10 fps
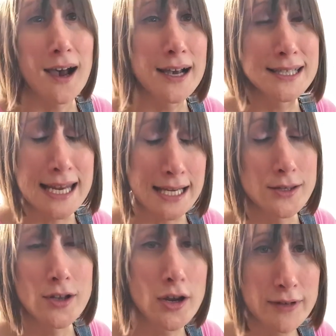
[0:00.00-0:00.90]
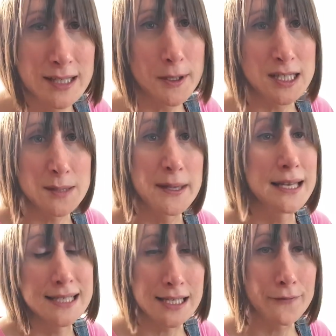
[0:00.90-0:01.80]
I take no
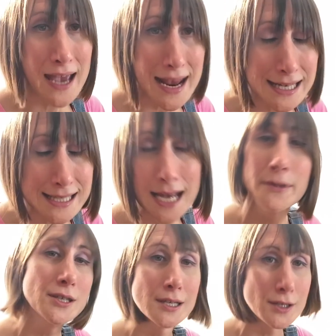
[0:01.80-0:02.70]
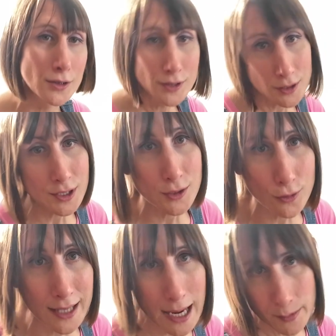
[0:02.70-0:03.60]
responsibility for any damage that you do to your
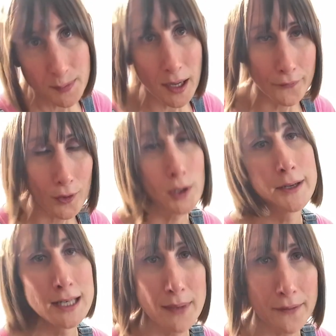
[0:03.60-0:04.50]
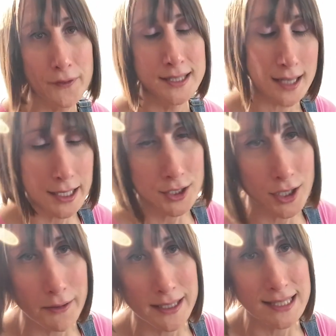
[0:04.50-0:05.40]
games by following the methods that I
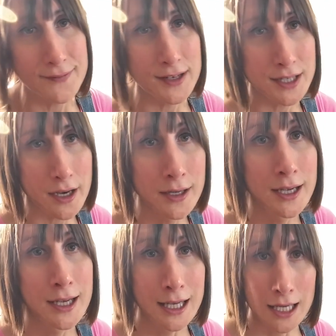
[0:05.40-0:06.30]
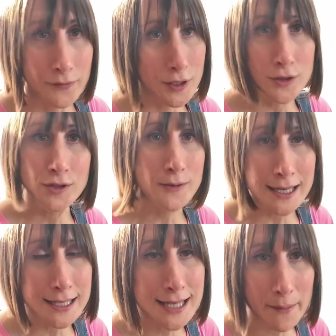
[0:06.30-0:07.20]
show in this video. If you do
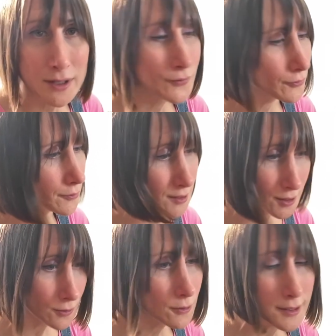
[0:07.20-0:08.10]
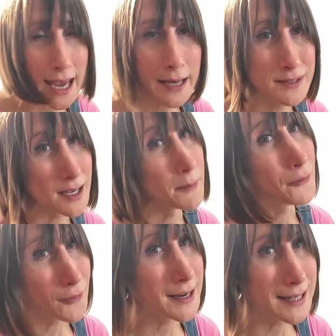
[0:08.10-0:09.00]
any damage to your games, I'm
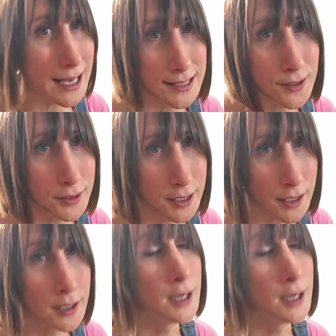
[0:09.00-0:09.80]
afraid that's on you.